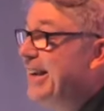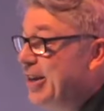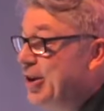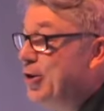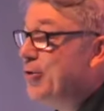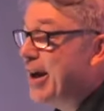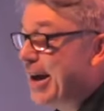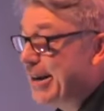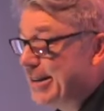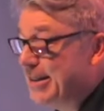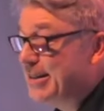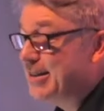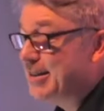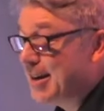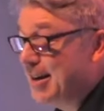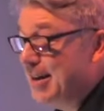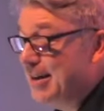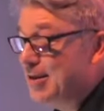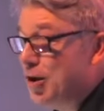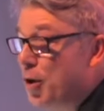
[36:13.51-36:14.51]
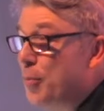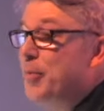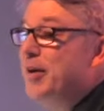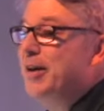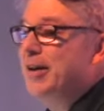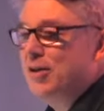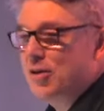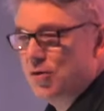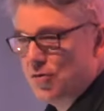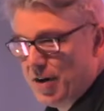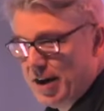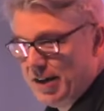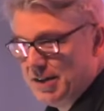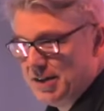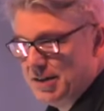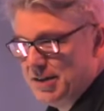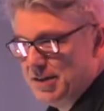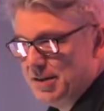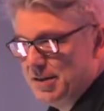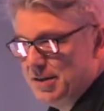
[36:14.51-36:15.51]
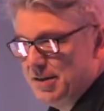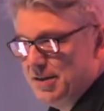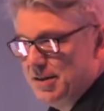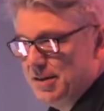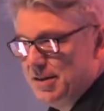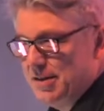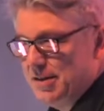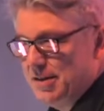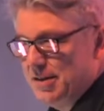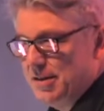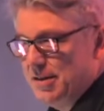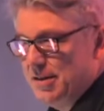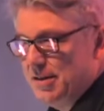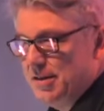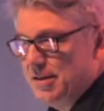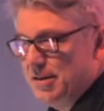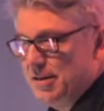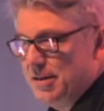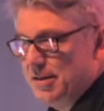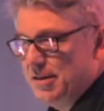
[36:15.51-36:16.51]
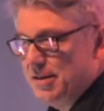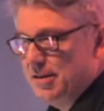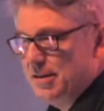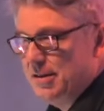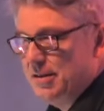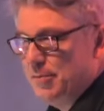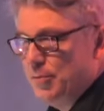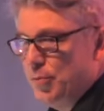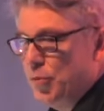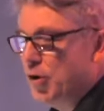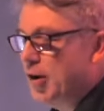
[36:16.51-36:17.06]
your act is cleaned up in Christ. Mm-hmm.